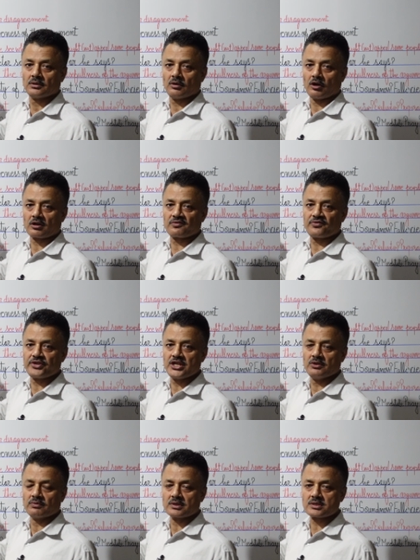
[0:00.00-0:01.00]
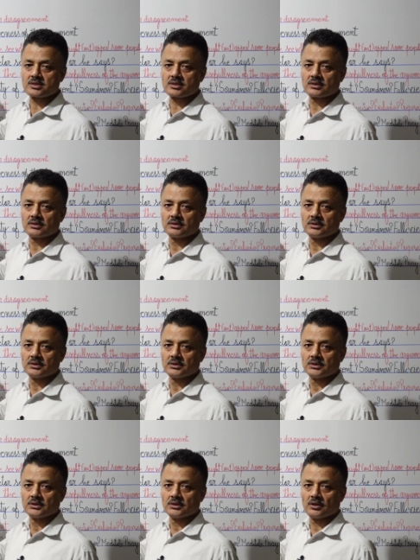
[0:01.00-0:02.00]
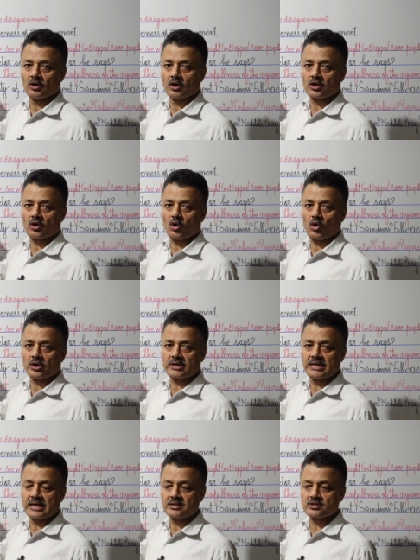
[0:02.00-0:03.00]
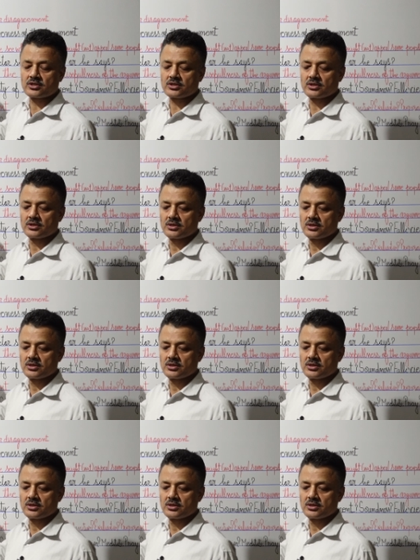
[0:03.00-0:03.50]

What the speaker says: or viewers or audience